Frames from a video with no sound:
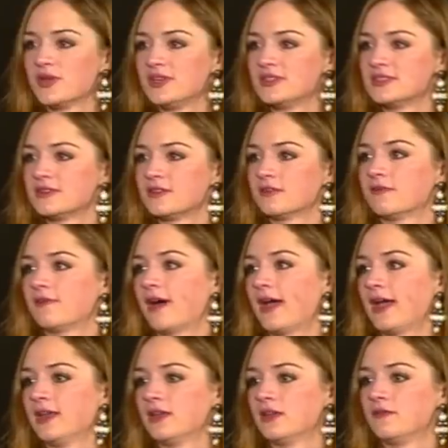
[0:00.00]
easy to
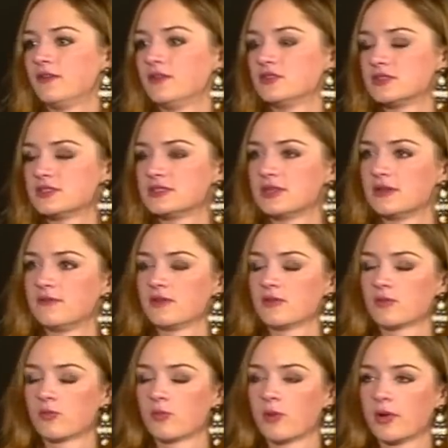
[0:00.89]
find if you just if
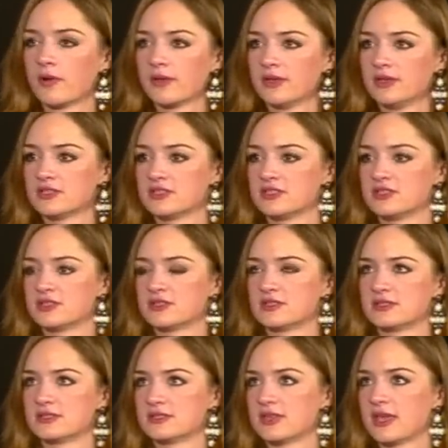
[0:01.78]
you're willing to
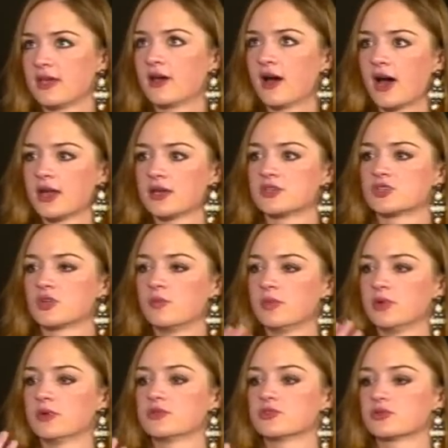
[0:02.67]
just say, God, show
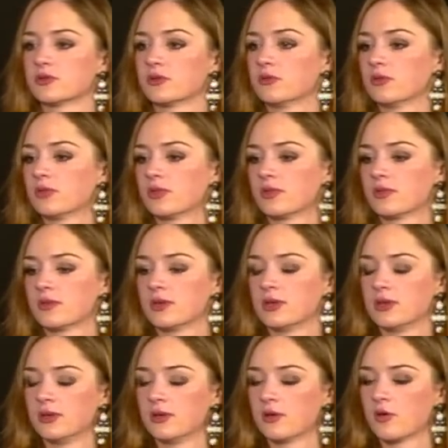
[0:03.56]
me your truth,
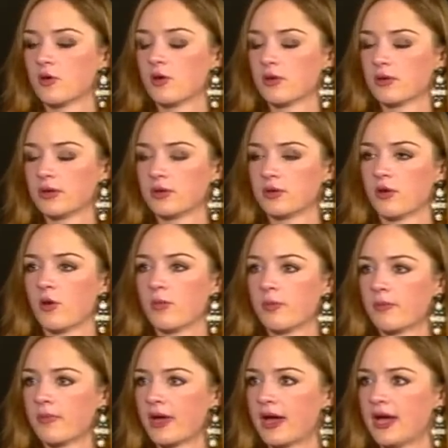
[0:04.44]
and you know,
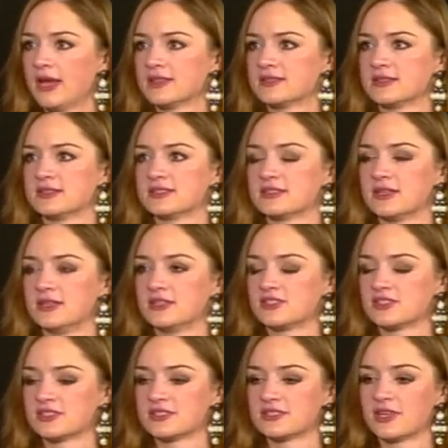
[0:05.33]
open my eyes. It's
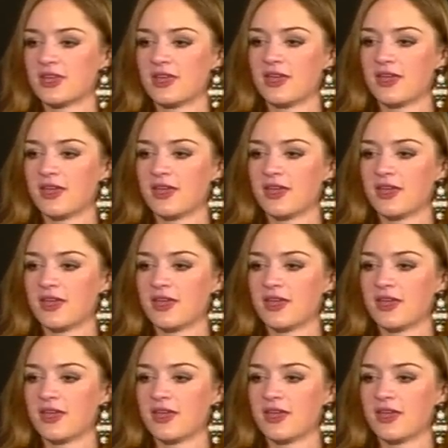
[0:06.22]
it's just